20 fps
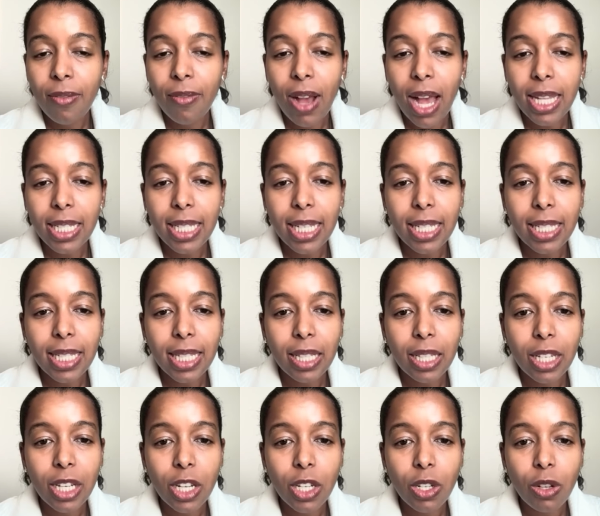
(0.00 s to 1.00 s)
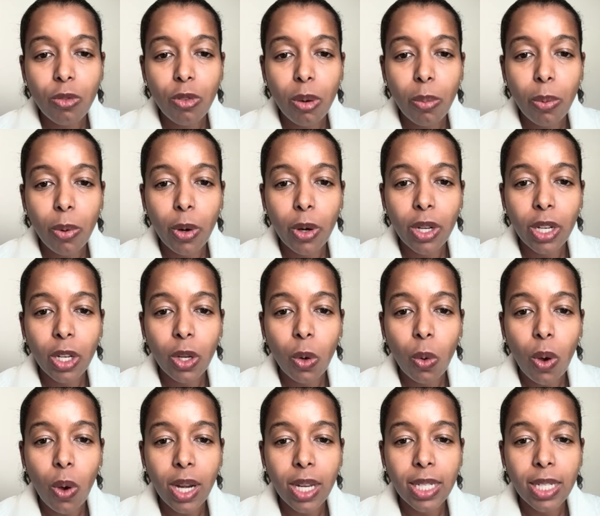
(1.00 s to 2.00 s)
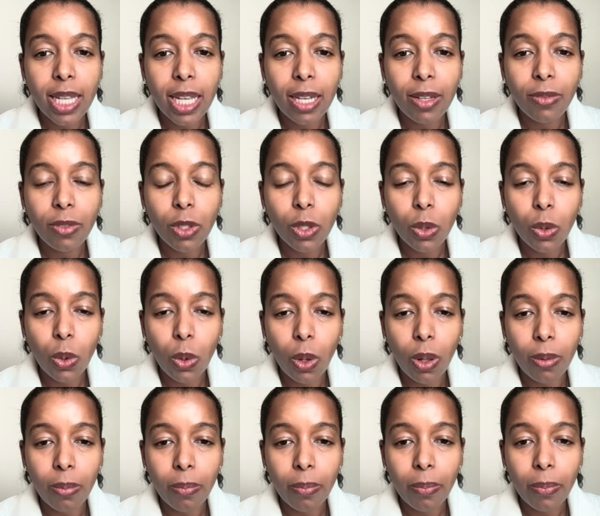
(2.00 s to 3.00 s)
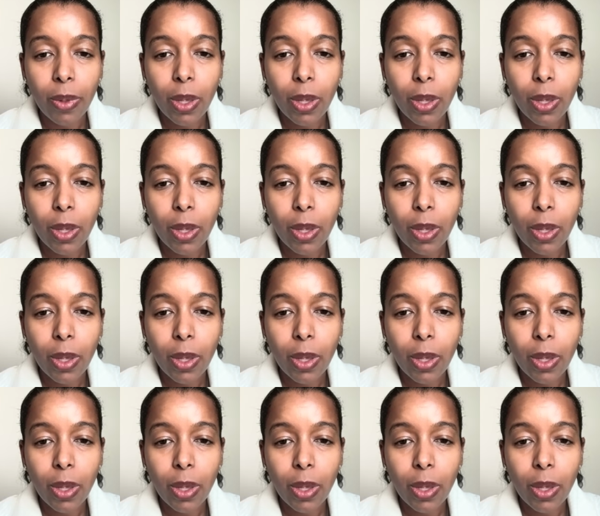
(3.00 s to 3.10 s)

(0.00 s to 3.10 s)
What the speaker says: V-VASI is a clinician-reported quantitative tool.